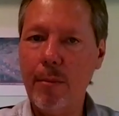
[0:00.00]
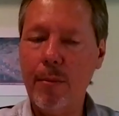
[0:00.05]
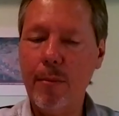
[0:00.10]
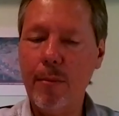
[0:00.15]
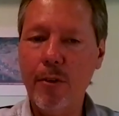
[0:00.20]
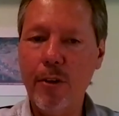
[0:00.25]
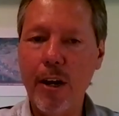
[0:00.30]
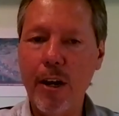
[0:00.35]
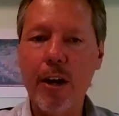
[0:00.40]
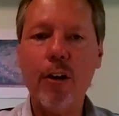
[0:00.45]

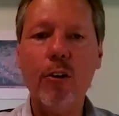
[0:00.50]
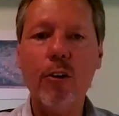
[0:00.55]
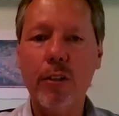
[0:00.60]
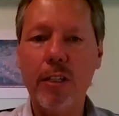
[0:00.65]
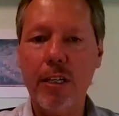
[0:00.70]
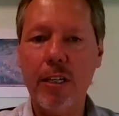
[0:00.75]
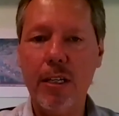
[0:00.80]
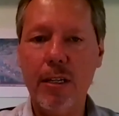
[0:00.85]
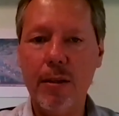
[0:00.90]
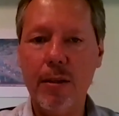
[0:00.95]

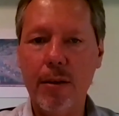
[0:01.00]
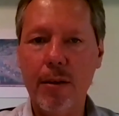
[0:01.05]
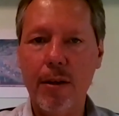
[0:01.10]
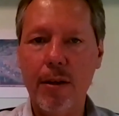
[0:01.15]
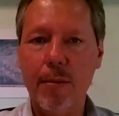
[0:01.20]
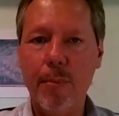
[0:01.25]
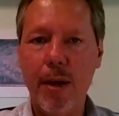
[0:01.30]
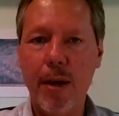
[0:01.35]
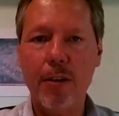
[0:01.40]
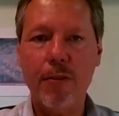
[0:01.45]
narrowly
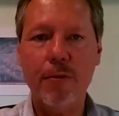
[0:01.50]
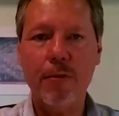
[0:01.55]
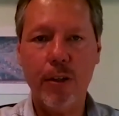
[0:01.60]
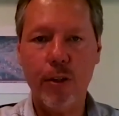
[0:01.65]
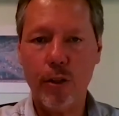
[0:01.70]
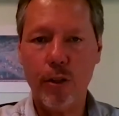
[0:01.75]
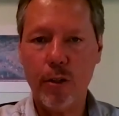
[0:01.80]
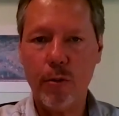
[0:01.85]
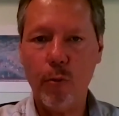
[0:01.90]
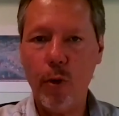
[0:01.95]
benefit
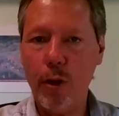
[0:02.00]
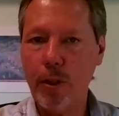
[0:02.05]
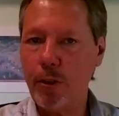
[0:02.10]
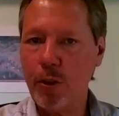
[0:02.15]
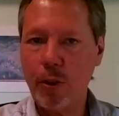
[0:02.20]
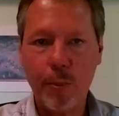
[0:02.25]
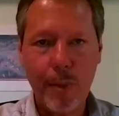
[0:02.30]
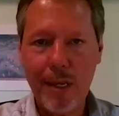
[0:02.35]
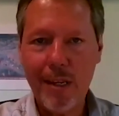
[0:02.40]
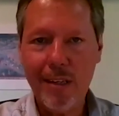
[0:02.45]
one
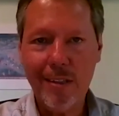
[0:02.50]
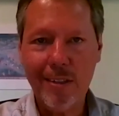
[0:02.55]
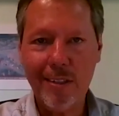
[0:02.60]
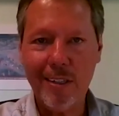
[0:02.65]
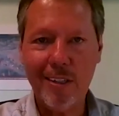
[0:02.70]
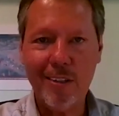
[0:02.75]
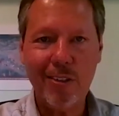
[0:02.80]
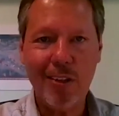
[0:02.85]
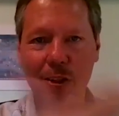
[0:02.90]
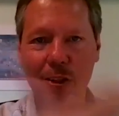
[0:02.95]

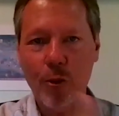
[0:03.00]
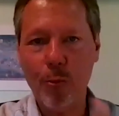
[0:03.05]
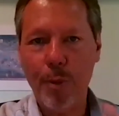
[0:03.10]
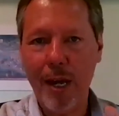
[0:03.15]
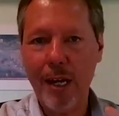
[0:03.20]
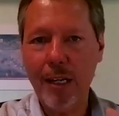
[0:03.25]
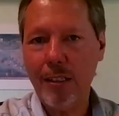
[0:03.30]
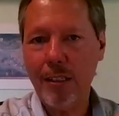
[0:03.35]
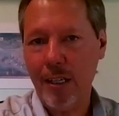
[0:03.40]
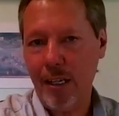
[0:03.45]
species, and you
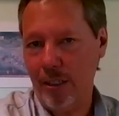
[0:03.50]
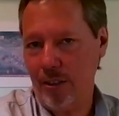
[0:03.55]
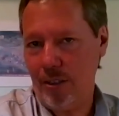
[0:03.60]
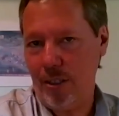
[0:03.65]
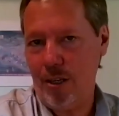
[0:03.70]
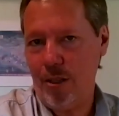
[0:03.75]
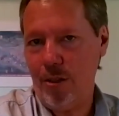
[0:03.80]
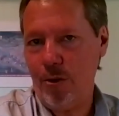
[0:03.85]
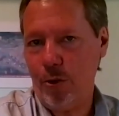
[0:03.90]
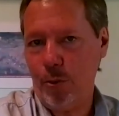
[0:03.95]
penalize
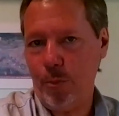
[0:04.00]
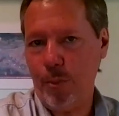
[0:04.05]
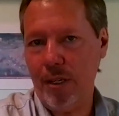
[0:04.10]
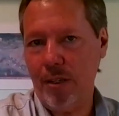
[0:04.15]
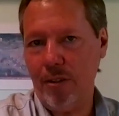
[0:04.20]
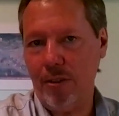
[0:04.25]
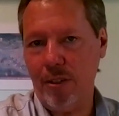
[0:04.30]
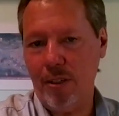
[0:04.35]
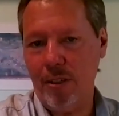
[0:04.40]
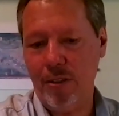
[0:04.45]
the other
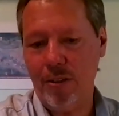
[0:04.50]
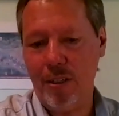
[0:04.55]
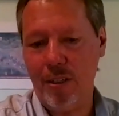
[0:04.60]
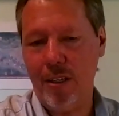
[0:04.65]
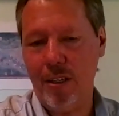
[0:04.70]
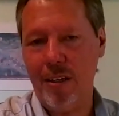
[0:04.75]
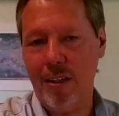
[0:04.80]
species